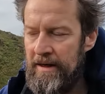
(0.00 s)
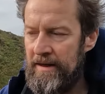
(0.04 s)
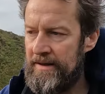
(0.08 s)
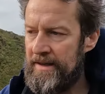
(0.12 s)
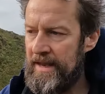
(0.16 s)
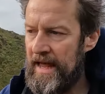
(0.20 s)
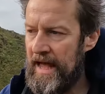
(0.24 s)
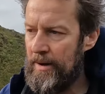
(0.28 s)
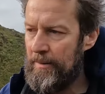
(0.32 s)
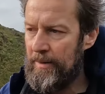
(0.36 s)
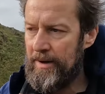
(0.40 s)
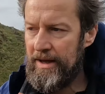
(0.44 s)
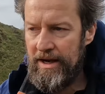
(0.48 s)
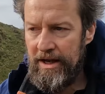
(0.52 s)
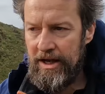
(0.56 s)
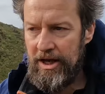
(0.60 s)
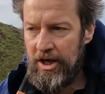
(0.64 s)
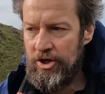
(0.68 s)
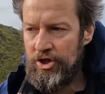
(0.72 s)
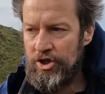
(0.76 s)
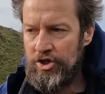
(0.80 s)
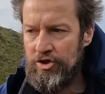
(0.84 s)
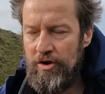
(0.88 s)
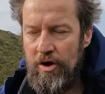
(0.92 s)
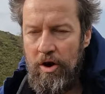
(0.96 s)
Now we're going to
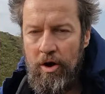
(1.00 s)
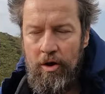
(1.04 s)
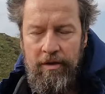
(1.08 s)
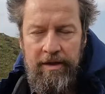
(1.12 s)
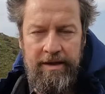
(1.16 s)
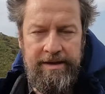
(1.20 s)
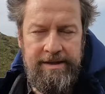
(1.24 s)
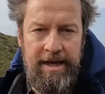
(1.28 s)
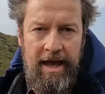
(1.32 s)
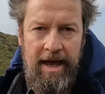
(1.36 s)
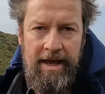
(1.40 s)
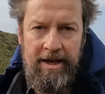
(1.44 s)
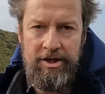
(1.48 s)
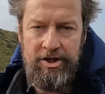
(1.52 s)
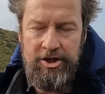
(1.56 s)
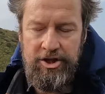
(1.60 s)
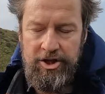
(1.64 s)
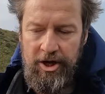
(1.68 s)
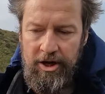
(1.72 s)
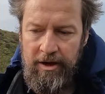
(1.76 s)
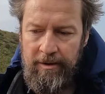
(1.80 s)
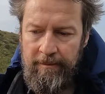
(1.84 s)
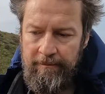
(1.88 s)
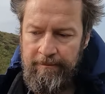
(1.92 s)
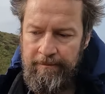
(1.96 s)
control the
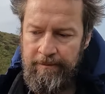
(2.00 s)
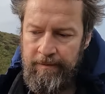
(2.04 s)
texture.